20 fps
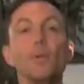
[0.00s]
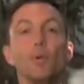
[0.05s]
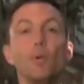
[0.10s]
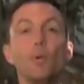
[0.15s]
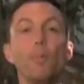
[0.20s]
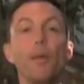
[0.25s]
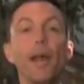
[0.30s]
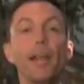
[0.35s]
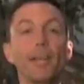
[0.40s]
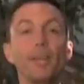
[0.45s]

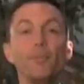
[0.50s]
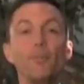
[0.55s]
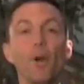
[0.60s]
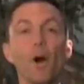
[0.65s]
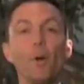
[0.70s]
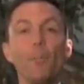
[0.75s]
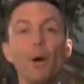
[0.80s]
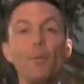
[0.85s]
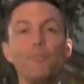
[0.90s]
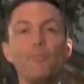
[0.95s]
Well, back in
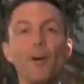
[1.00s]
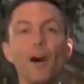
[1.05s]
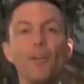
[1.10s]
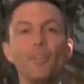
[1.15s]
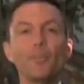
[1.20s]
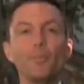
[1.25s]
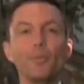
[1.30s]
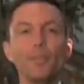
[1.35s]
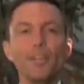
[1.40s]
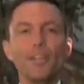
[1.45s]
Rome, I'm
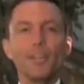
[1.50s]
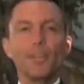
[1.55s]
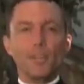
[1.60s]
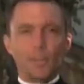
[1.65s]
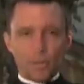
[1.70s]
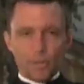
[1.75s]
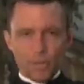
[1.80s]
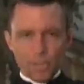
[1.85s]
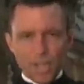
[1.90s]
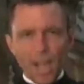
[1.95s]
Father Reed.
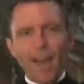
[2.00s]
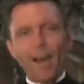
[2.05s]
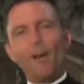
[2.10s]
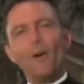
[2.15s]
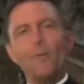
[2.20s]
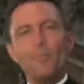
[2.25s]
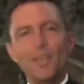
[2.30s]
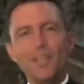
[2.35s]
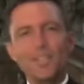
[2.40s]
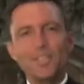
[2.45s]

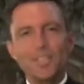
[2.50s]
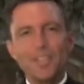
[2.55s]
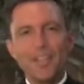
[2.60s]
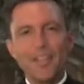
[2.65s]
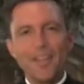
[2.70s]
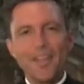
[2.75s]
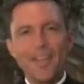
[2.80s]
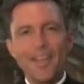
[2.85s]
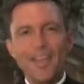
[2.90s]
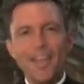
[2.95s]
Ciao, amici.
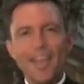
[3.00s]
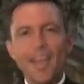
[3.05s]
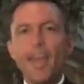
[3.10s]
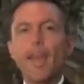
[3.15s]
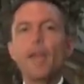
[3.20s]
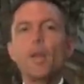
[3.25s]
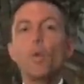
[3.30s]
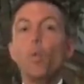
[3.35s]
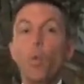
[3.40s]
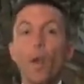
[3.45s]

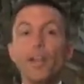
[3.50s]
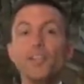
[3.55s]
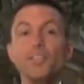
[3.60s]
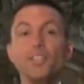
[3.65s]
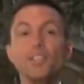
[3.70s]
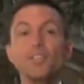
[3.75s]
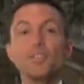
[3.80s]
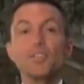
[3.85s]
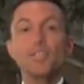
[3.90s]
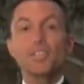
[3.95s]
Hey, wait
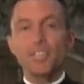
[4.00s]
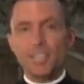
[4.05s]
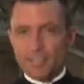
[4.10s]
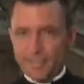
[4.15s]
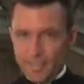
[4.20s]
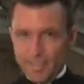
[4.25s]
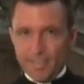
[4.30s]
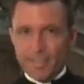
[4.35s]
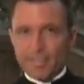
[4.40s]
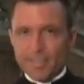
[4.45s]
till you see
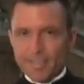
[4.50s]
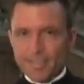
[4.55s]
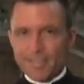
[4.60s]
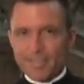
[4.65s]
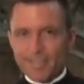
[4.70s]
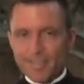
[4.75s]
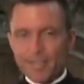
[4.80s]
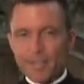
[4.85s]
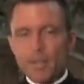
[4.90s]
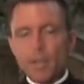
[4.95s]
this.